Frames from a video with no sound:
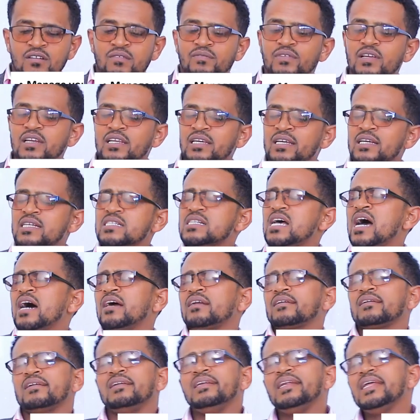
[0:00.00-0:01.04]
Feelings
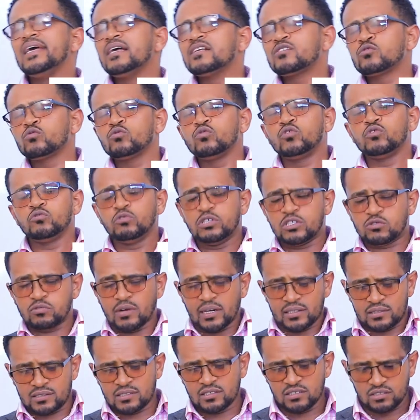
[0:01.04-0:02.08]
are less to do with
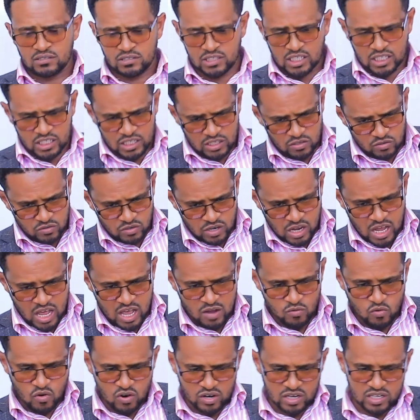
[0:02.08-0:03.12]
what? The real
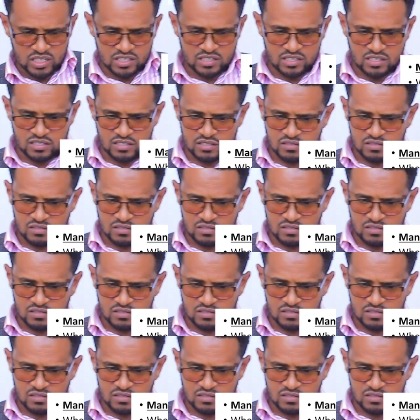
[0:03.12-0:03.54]
world.